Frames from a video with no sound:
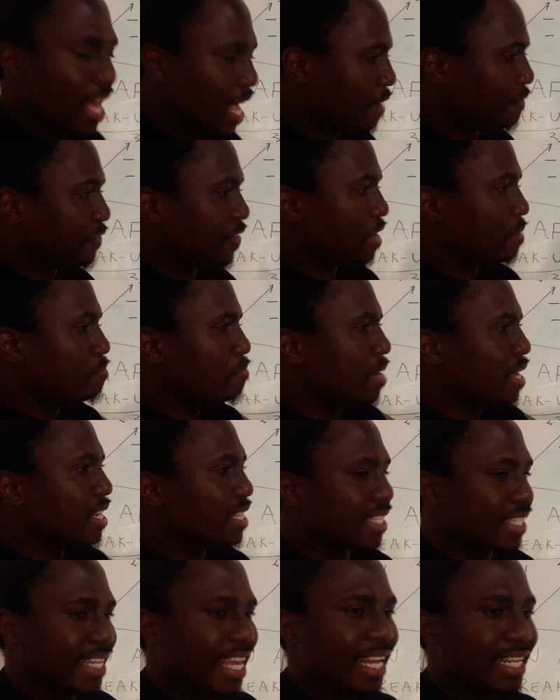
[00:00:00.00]
If it
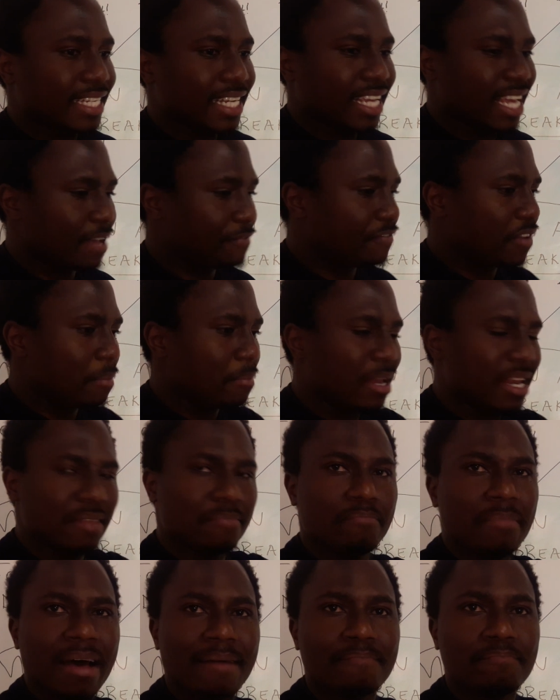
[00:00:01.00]
means getting a family
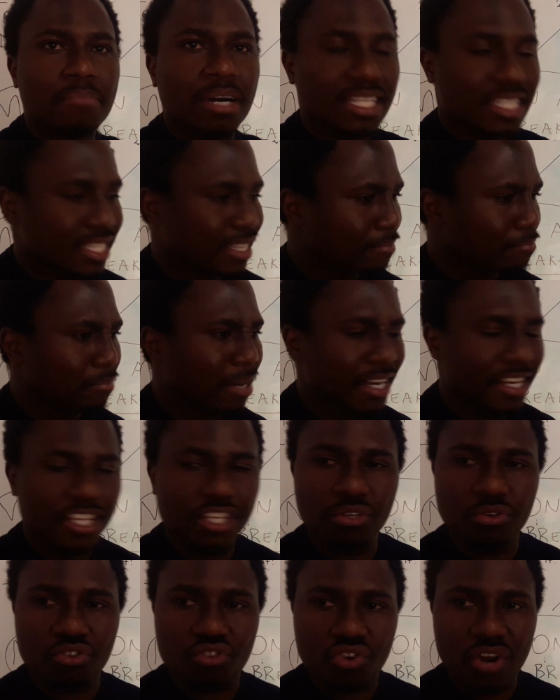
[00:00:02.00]
member, somebody
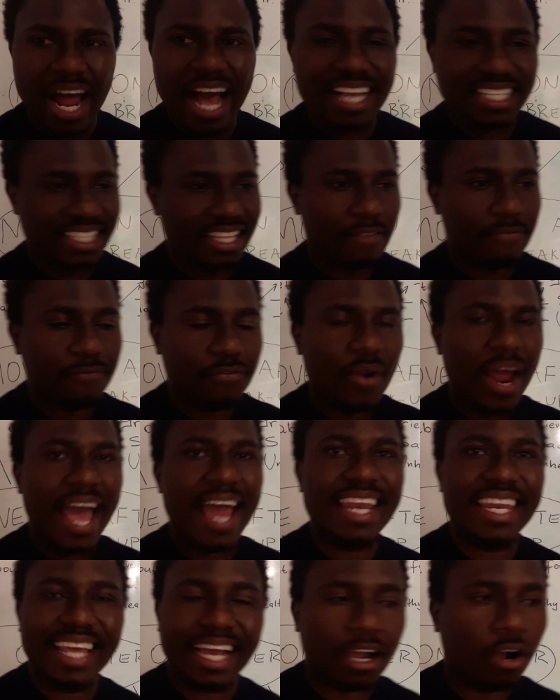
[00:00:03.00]
you trust, a
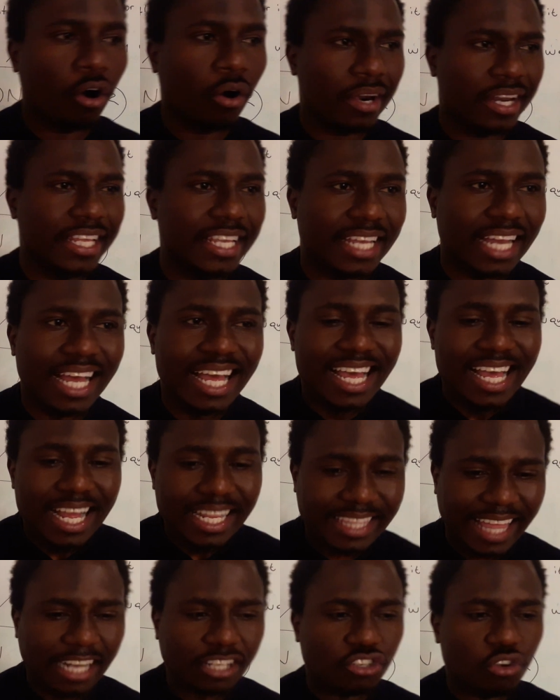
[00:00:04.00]
friend, a colleague,
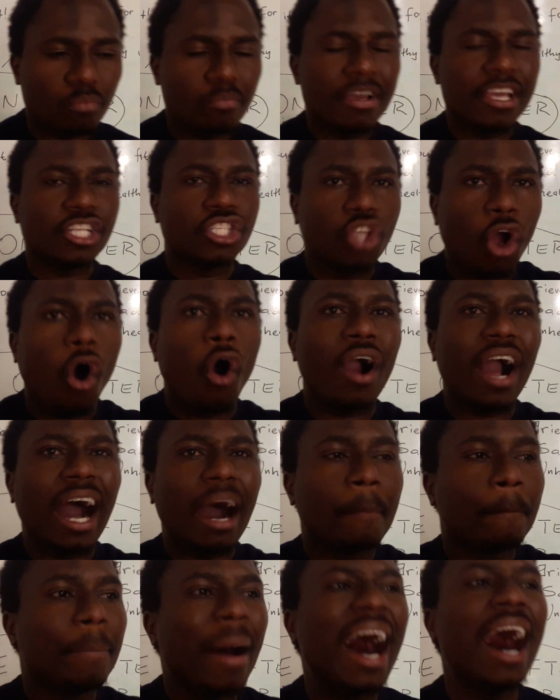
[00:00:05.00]
that you may talk
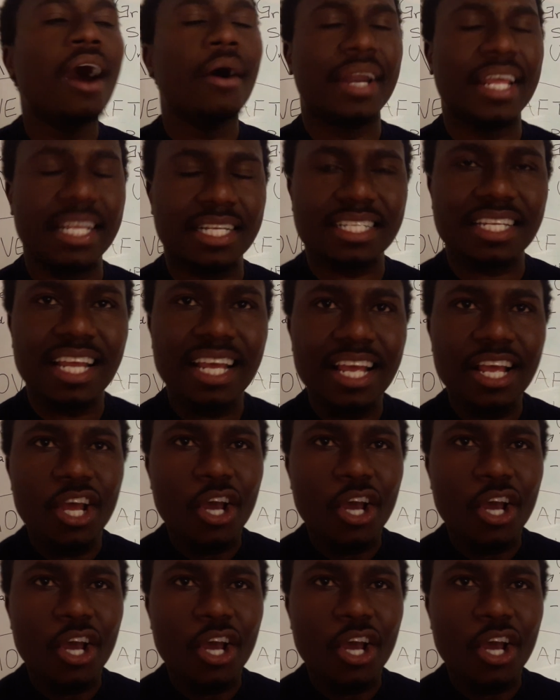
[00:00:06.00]
about it,